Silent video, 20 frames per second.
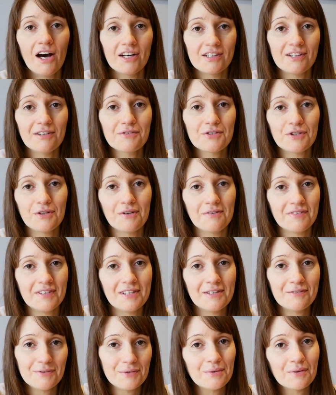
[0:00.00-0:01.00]
I'd love to know if
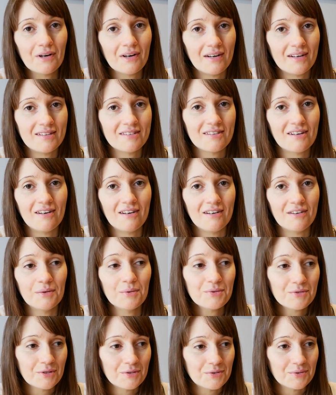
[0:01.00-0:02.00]
any of you guys are
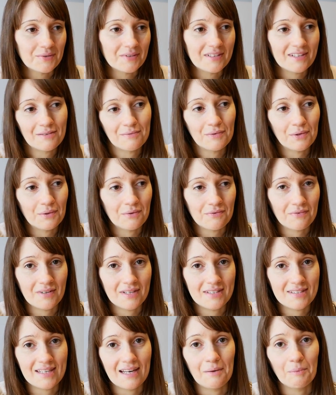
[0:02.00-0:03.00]
also joining in Roll of
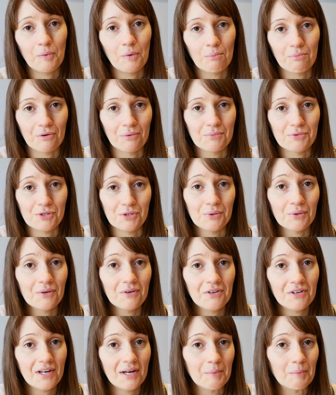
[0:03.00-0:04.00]
Reads and what prompts you
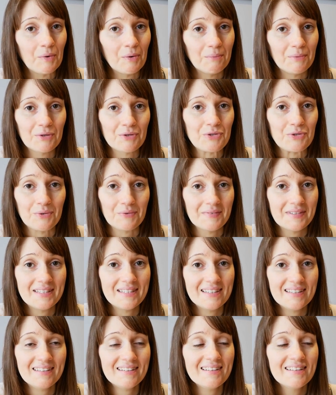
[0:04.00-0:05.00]
got and what books you're
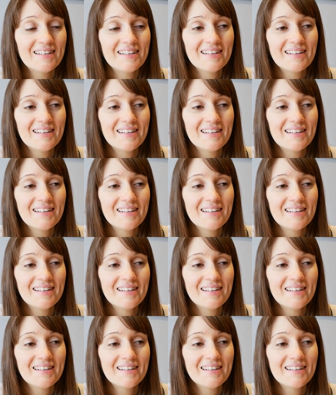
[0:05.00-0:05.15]
reading.